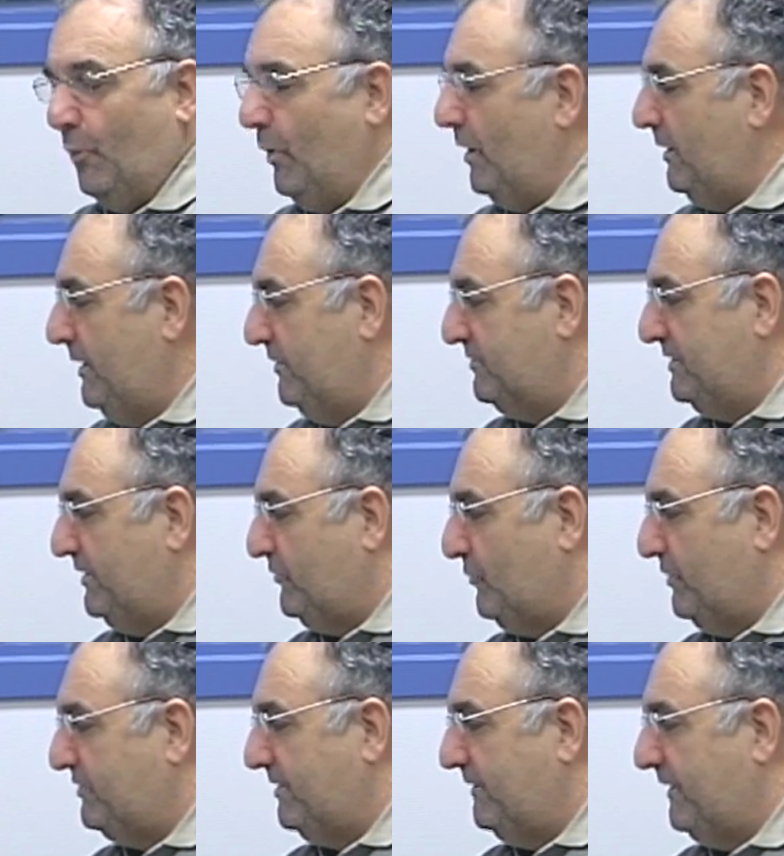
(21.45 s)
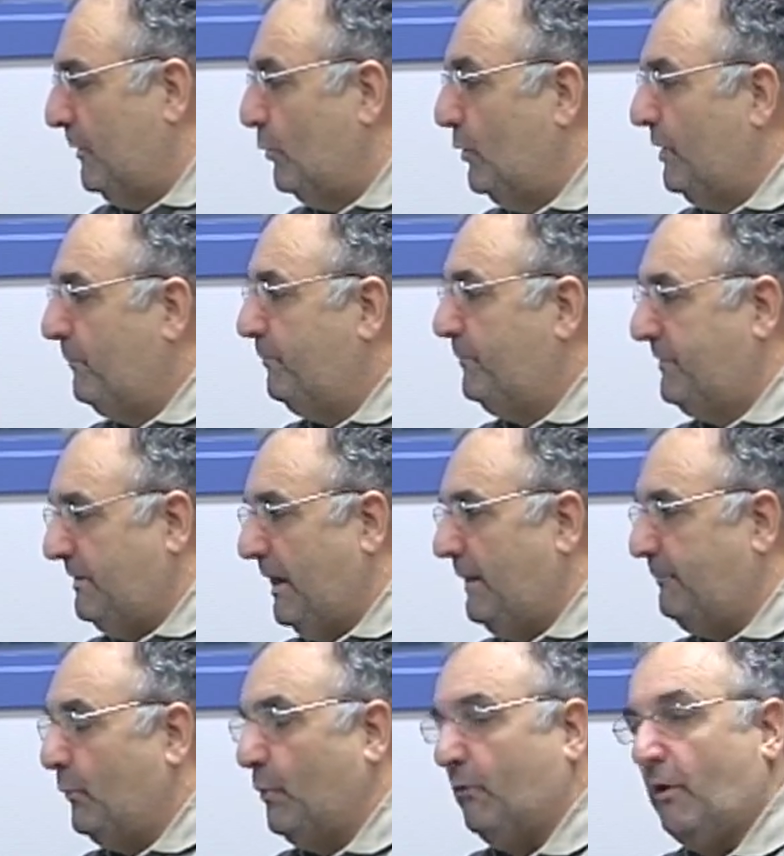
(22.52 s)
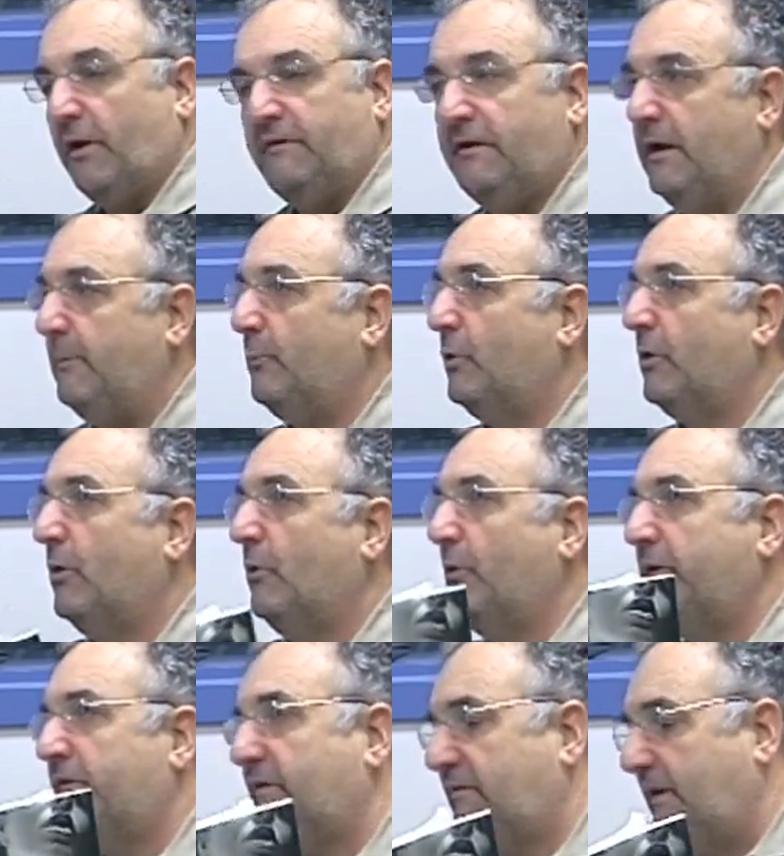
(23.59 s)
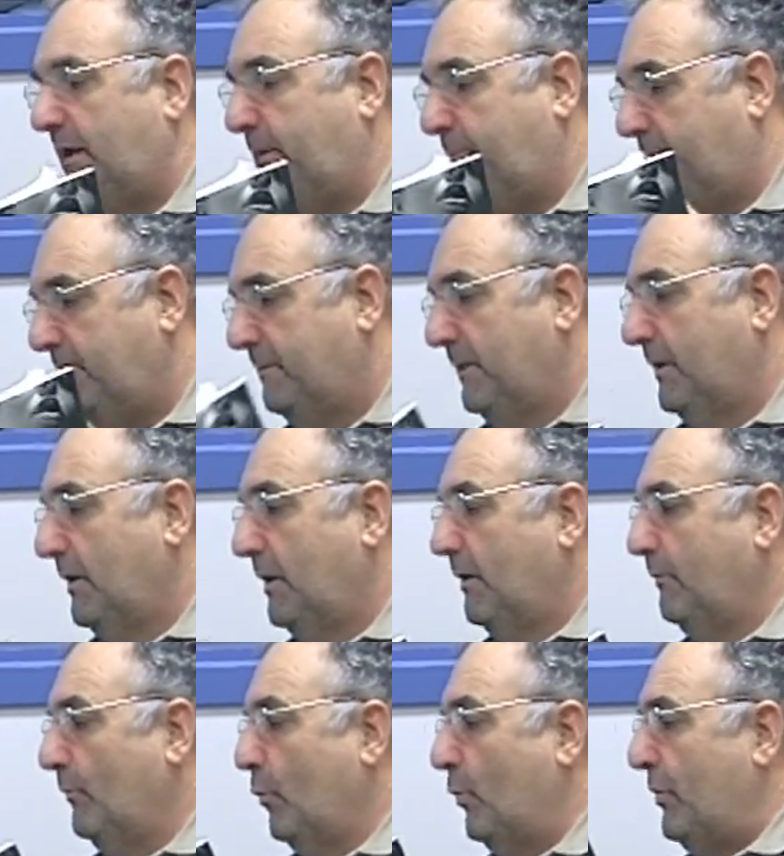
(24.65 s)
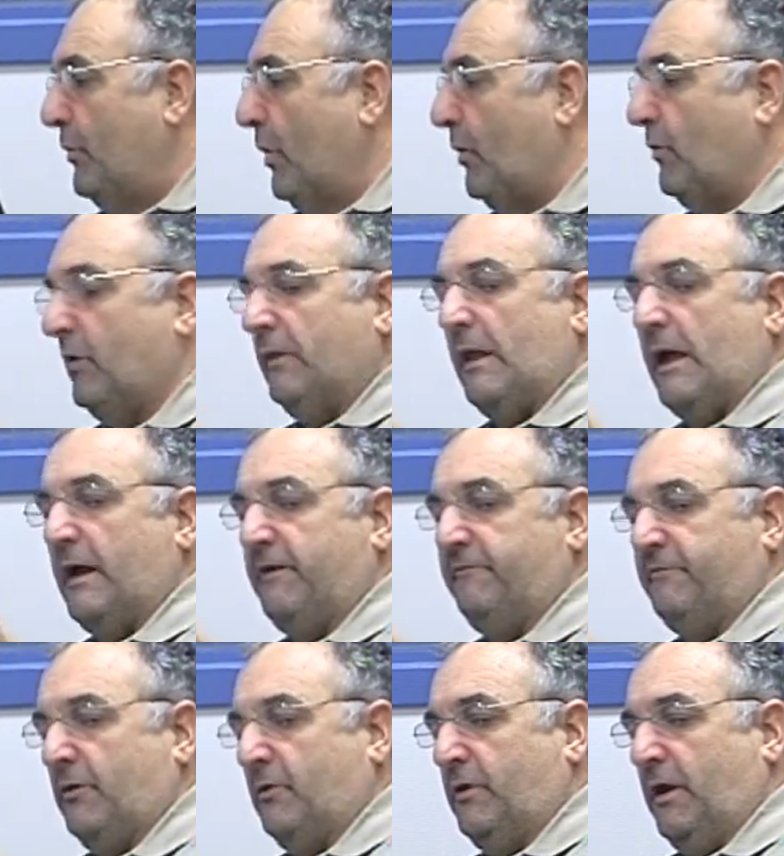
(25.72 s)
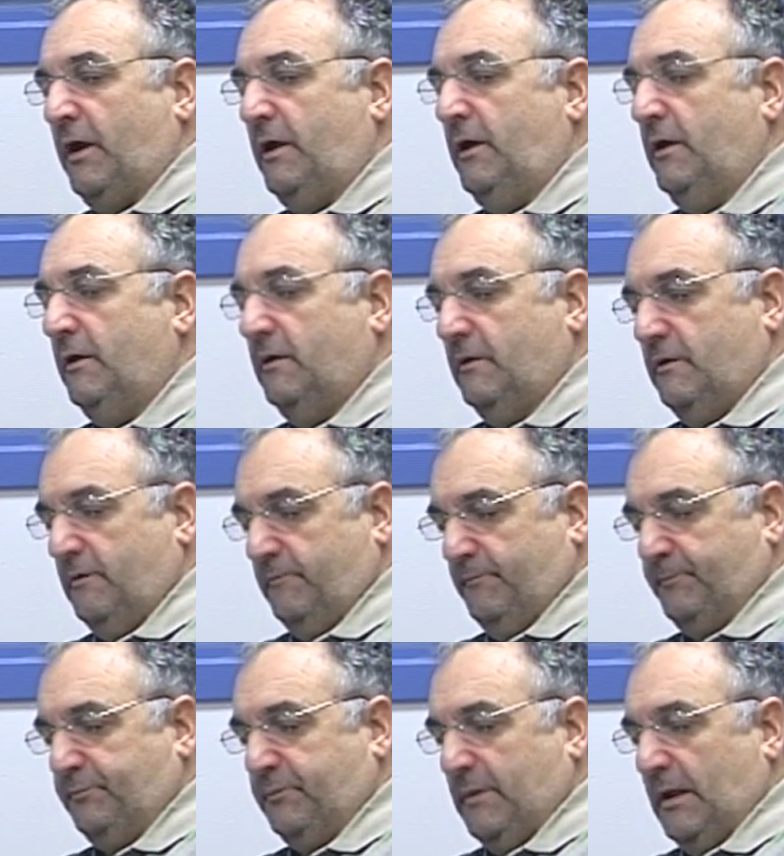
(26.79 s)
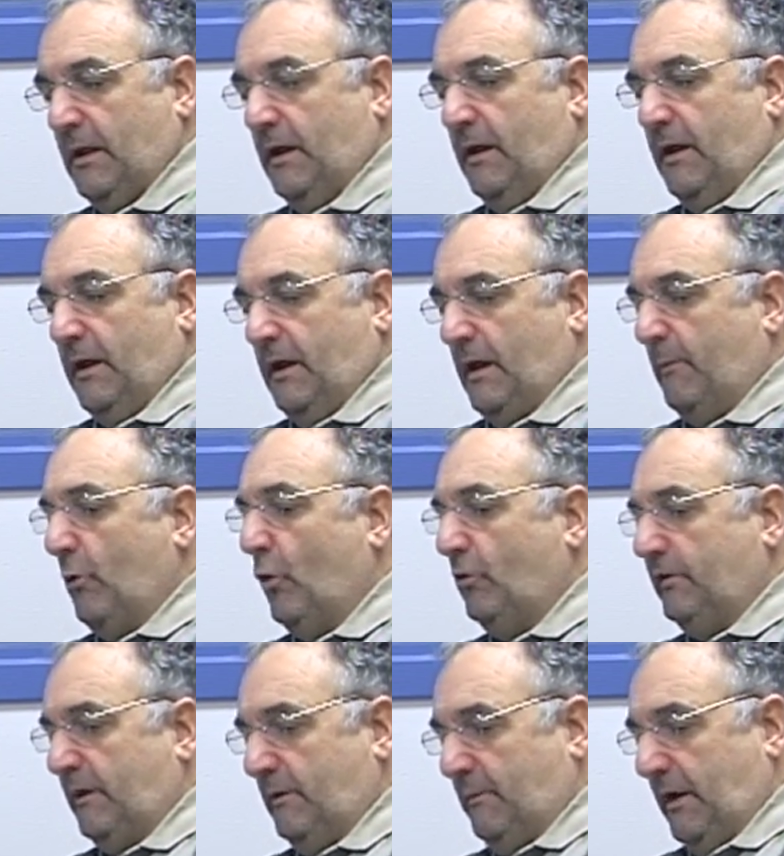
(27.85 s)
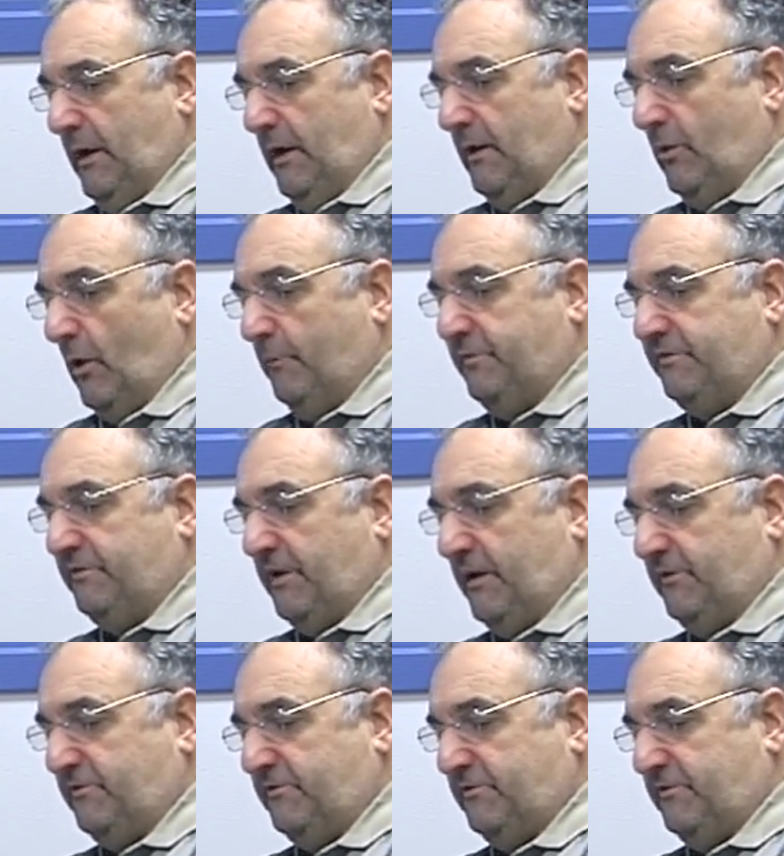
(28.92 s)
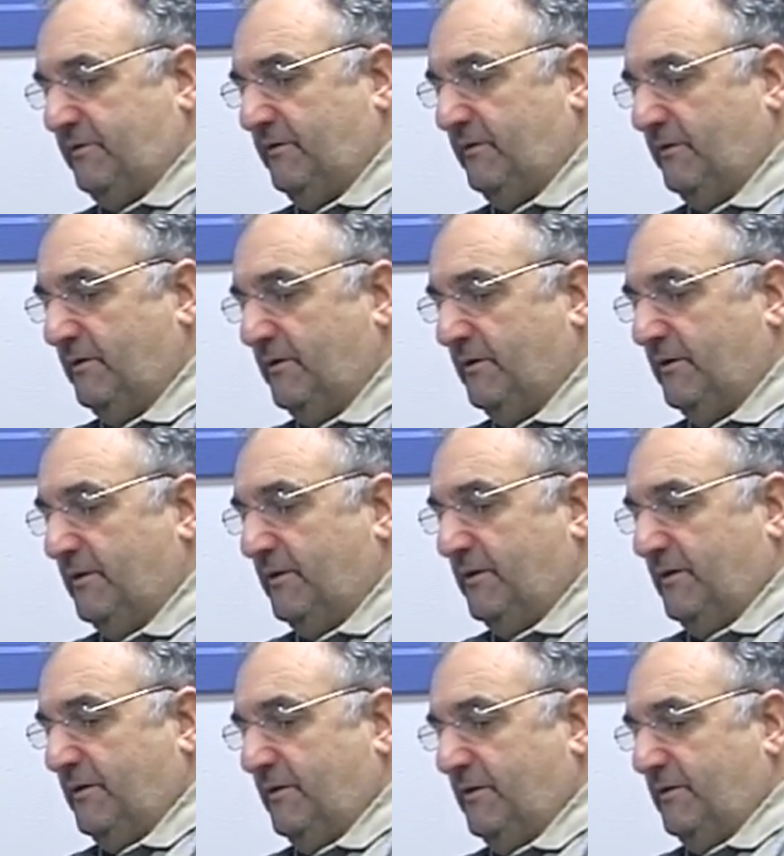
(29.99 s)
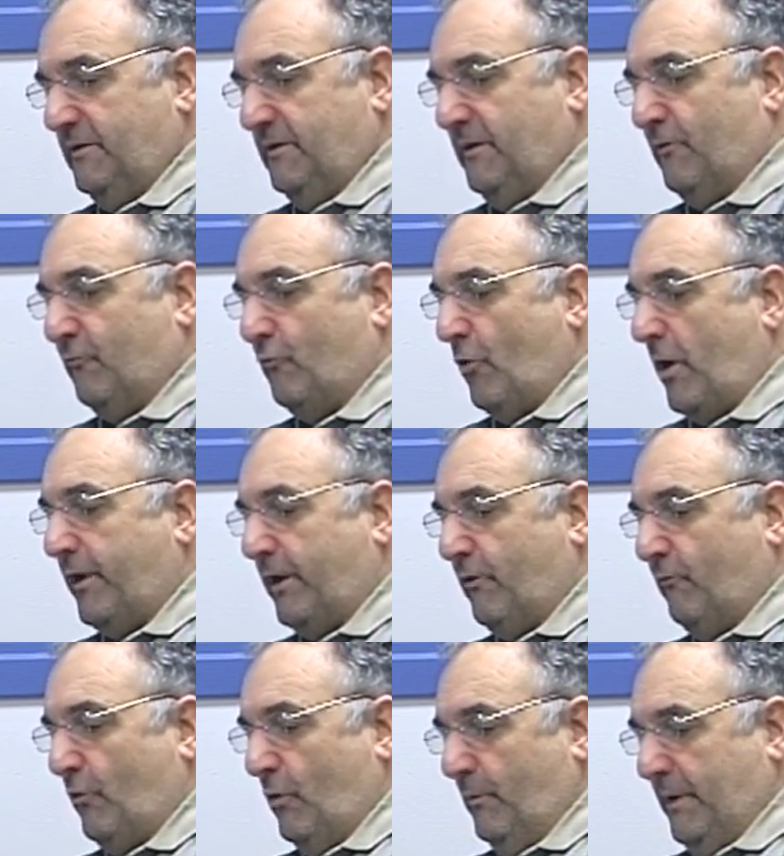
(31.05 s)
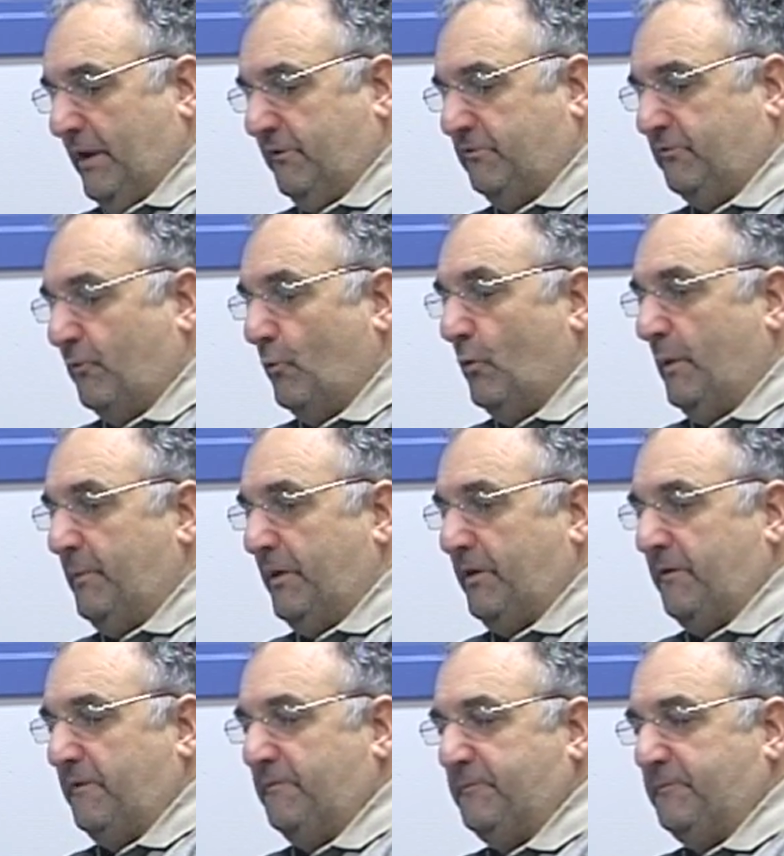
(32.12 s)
well, here's the interesting thing. We're tape. We're on tape. We're going to tape. Okay. We're not on live. Okay. Okay. And I'm holding in my hand obsessed. Oh. Erotic romance for women.